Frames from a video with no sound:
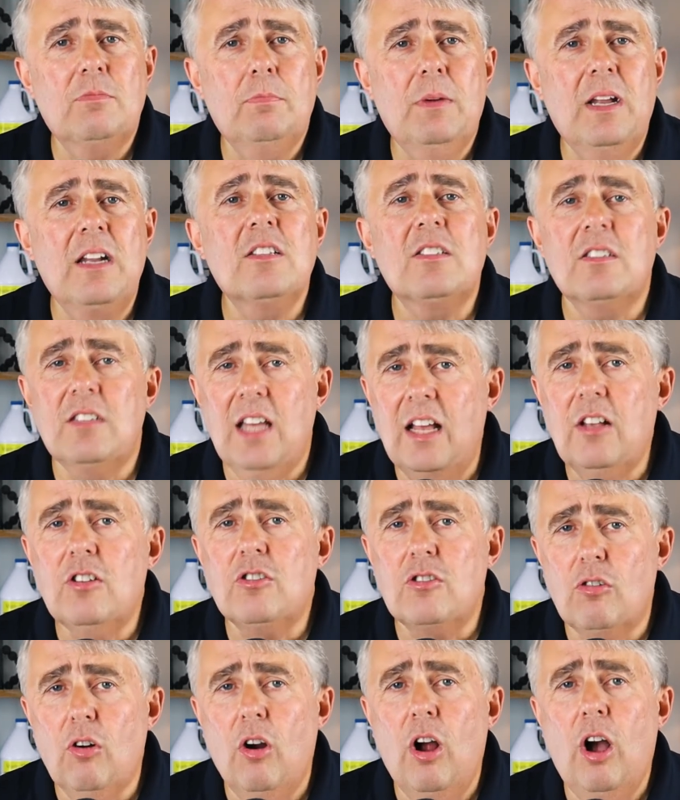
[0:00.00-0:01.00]
But as things
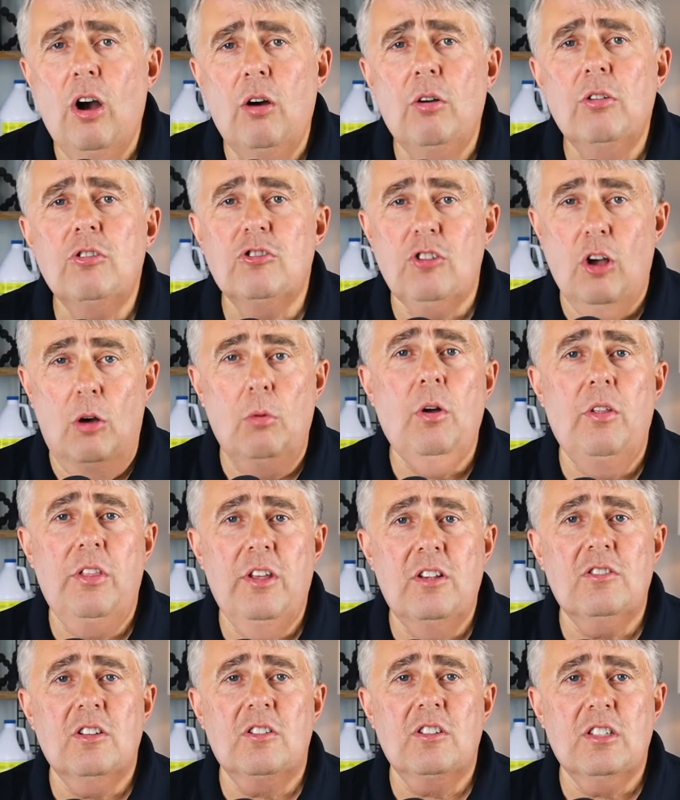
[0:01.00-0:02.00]
grow, so will
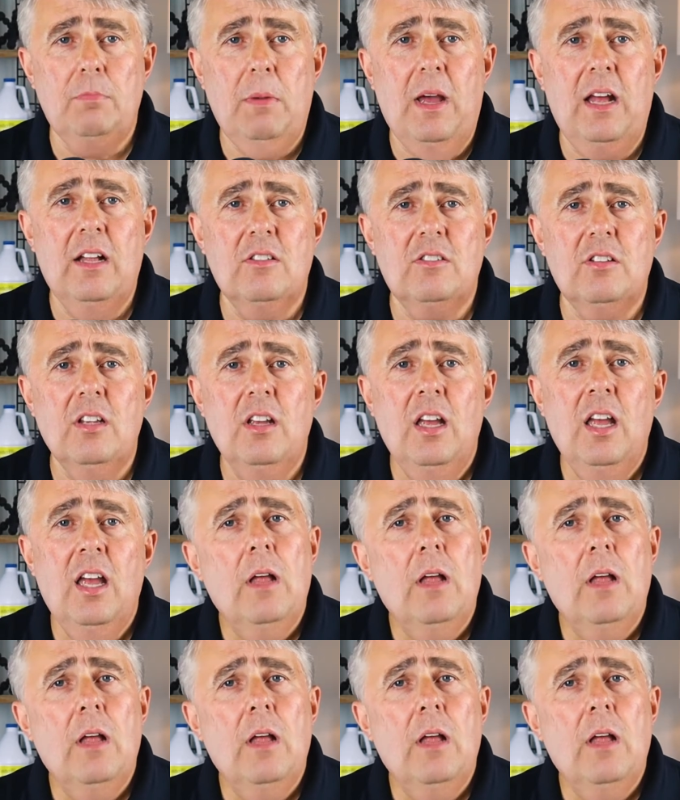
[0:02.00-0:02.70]
this expense.